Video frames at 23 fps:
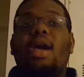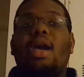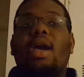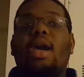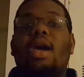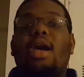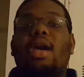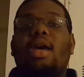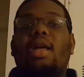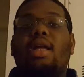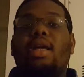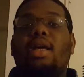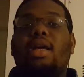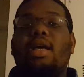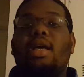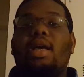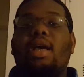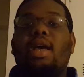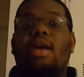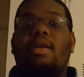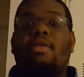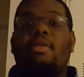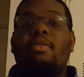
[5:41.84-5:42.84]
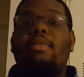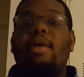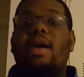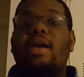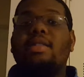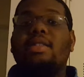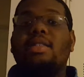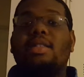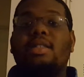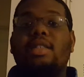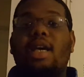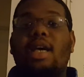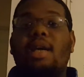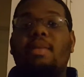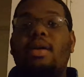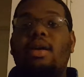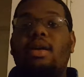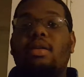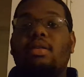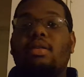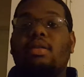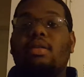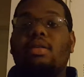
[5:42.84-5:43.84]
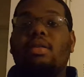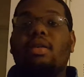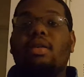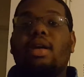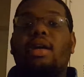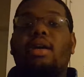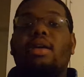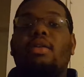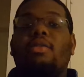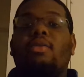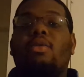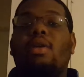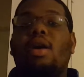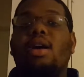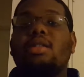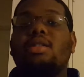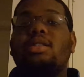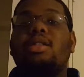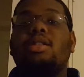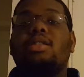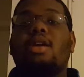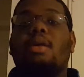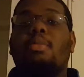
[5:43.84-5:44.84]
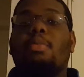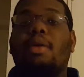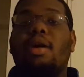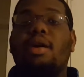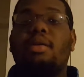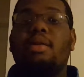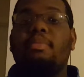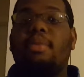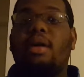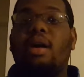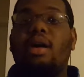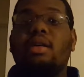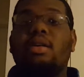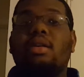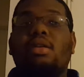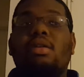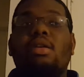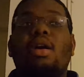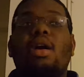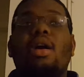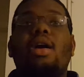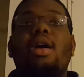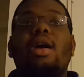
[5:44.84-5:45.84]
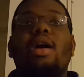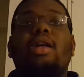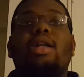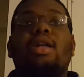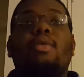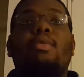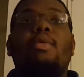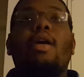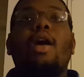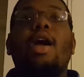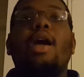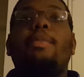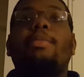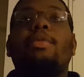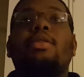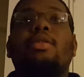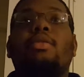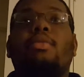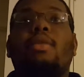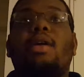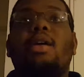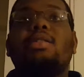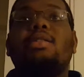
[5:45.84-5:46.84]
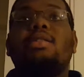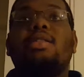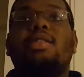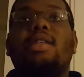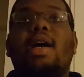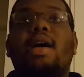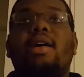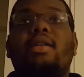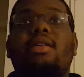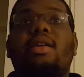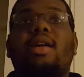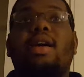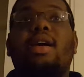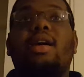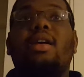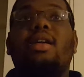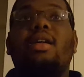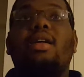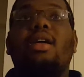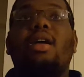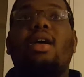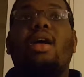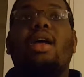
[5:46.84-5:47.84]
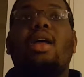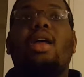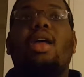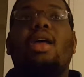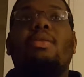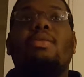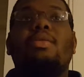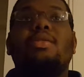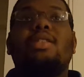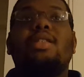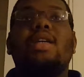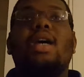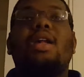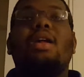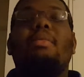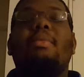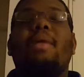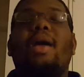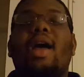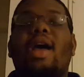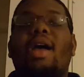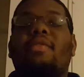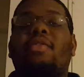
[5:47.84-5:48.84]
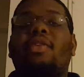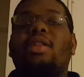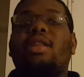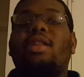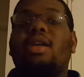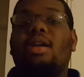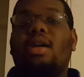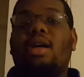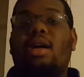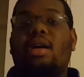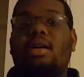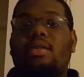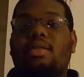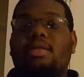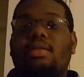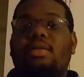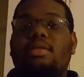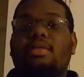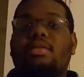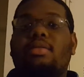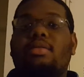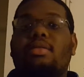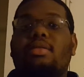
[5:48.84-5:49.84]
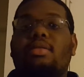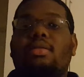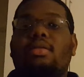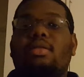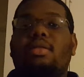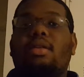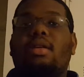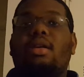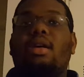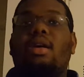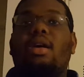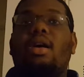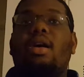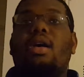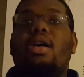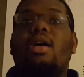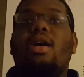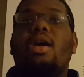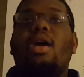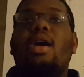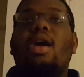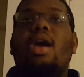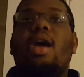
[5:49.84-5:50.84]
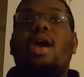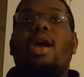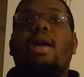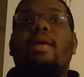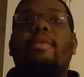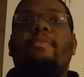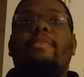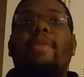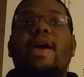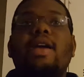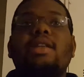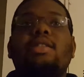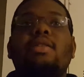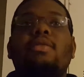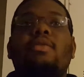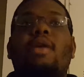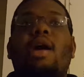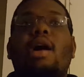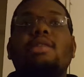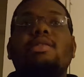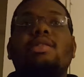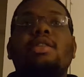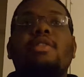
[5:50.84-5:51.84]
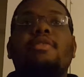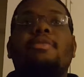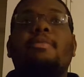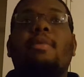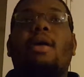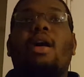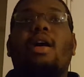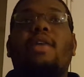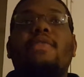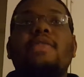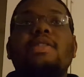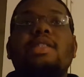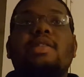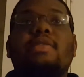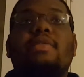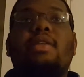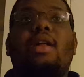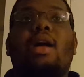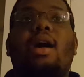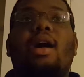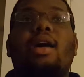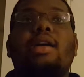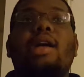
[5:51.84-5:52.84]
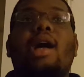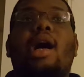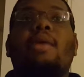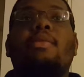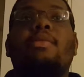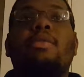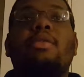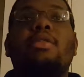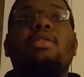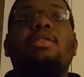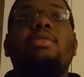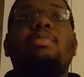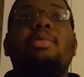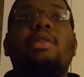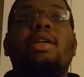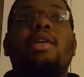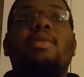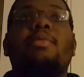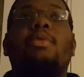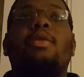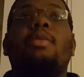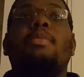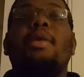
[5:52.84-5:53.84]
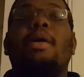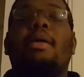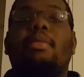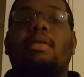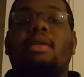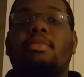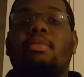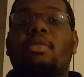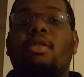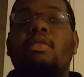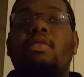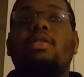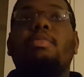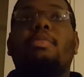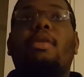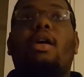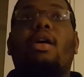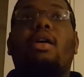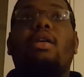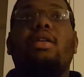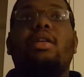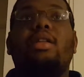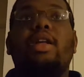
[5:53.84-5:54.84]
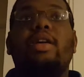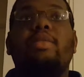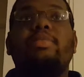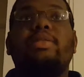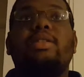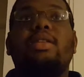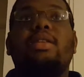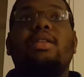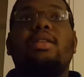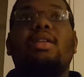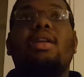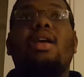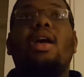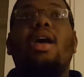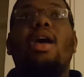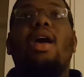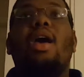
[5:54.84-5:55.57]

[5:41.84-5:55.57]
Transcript: And it remains the same here. Rushing is our bread and butter. And if we're able to rush on Saturday, it will set up everything else. And based on what I've seen from our offensive line, I really do believe we'll be able to move the ball in Clemson,